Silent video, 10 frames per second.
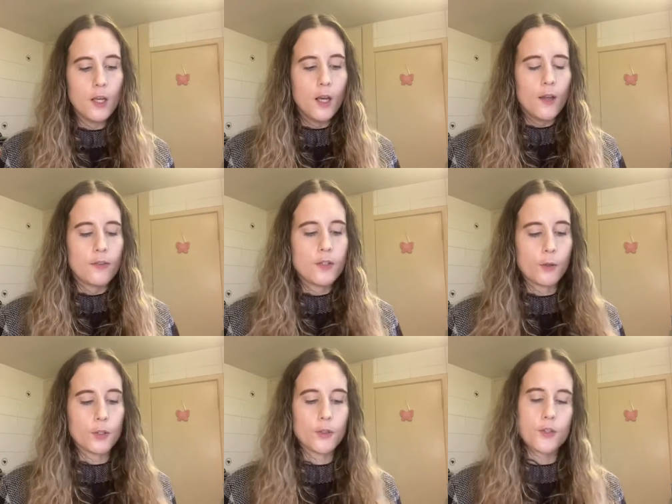You can
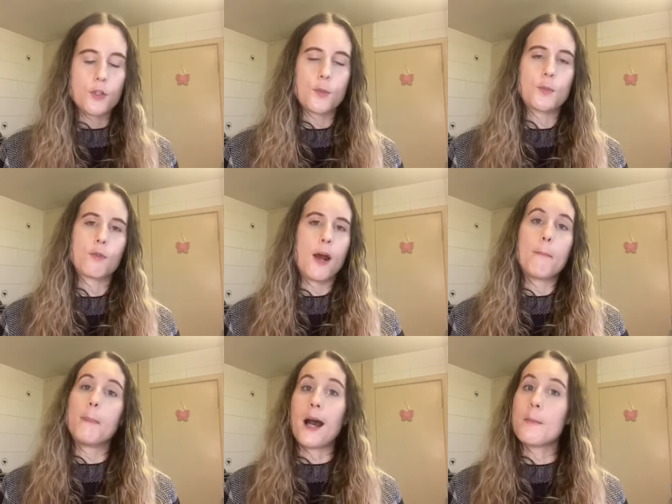also subscribe
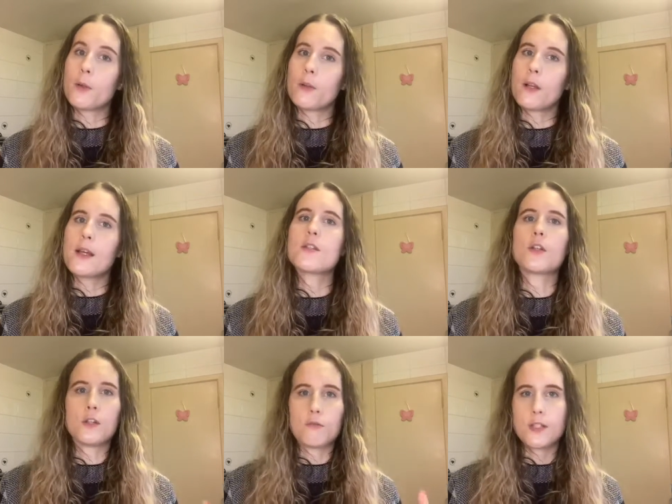bi-monthly, so
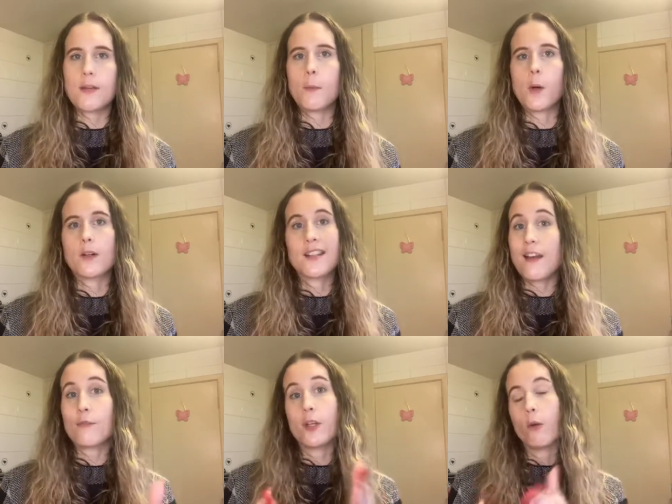you'd receive a box
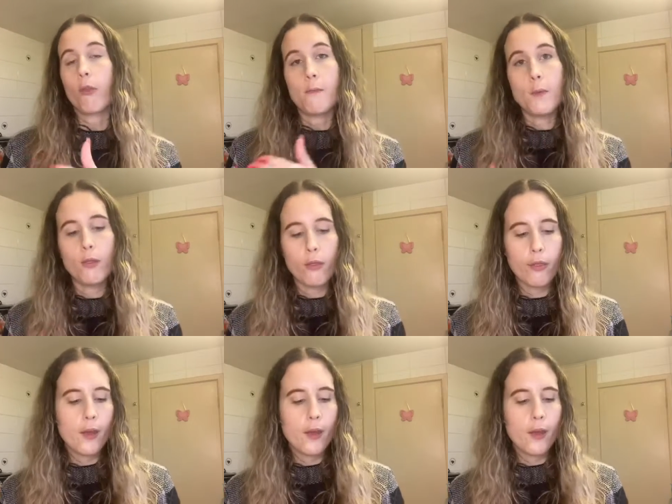every other month,